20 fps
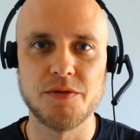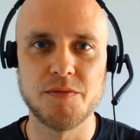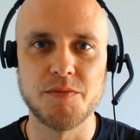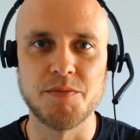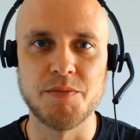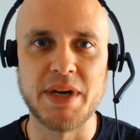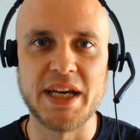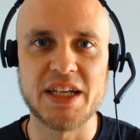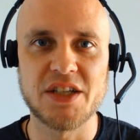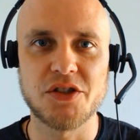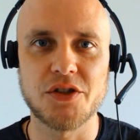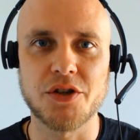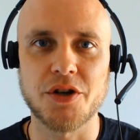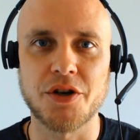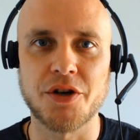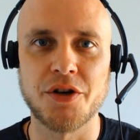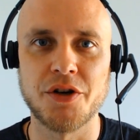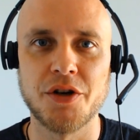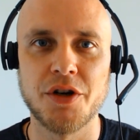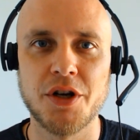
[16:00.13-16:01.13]
makes
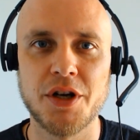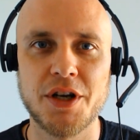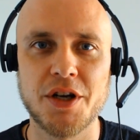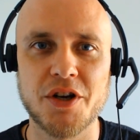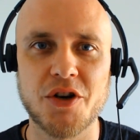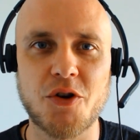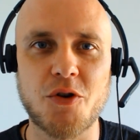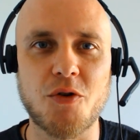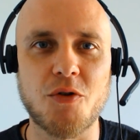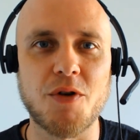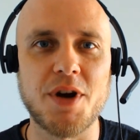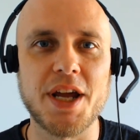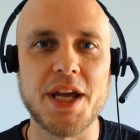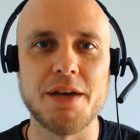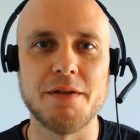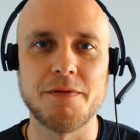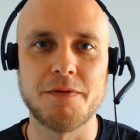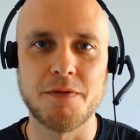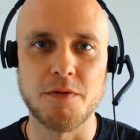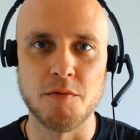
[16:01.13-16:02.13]
her
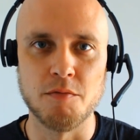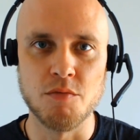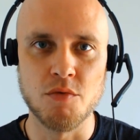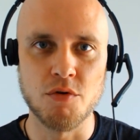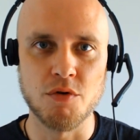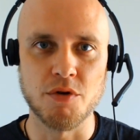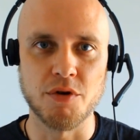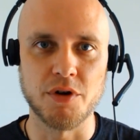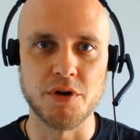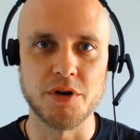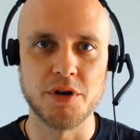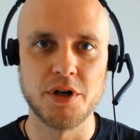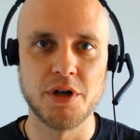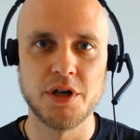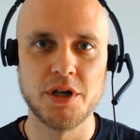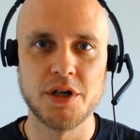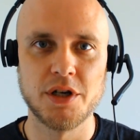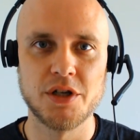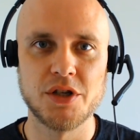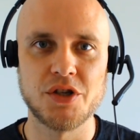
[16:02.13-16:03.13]
crave for more.
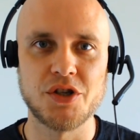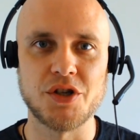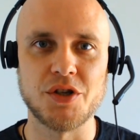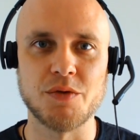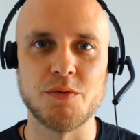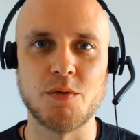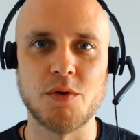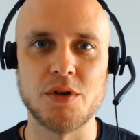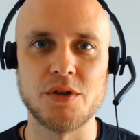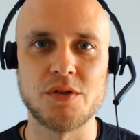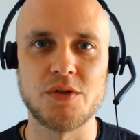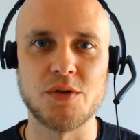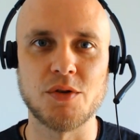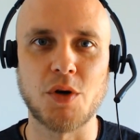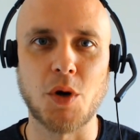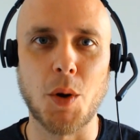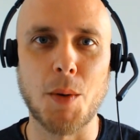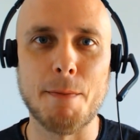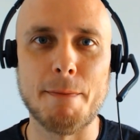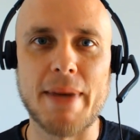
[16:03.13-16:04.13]
She wants to
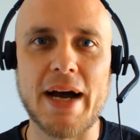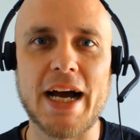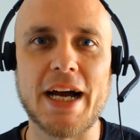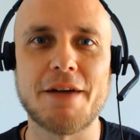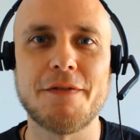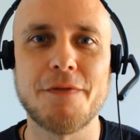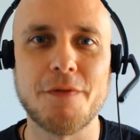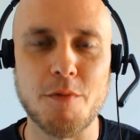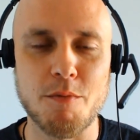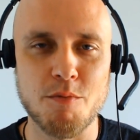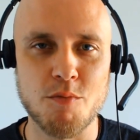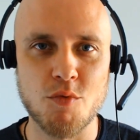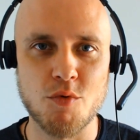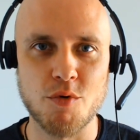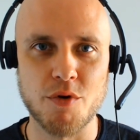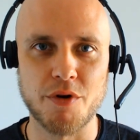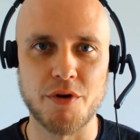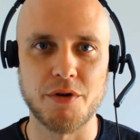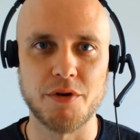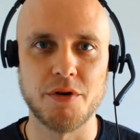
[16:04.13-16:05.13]
come back for
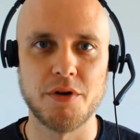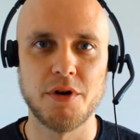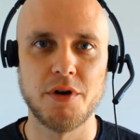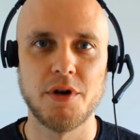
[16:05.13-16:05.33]
more.